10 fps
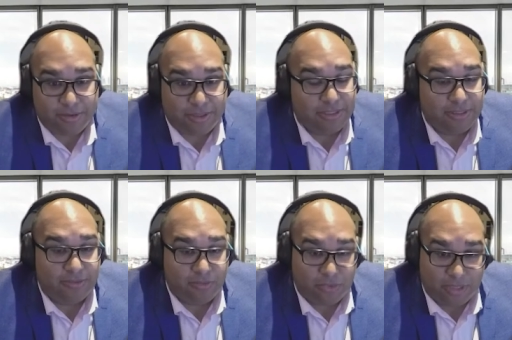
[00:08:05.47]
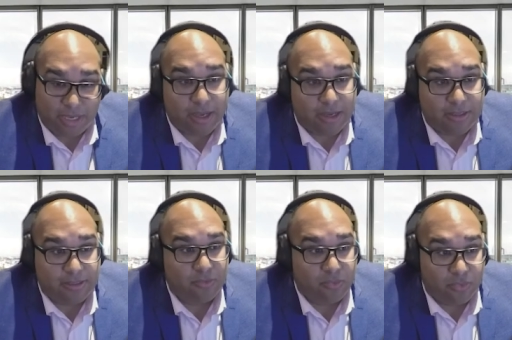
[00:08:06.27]
because we had
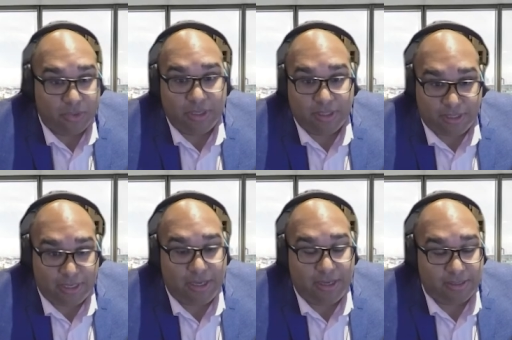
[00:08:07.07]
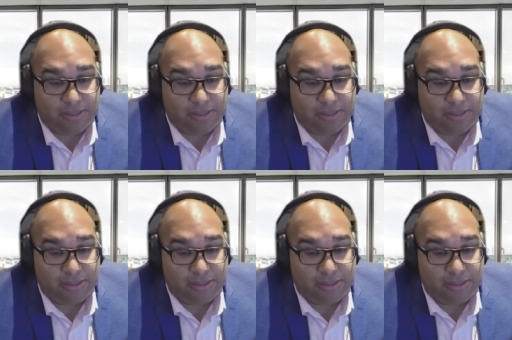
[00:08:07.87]
some really key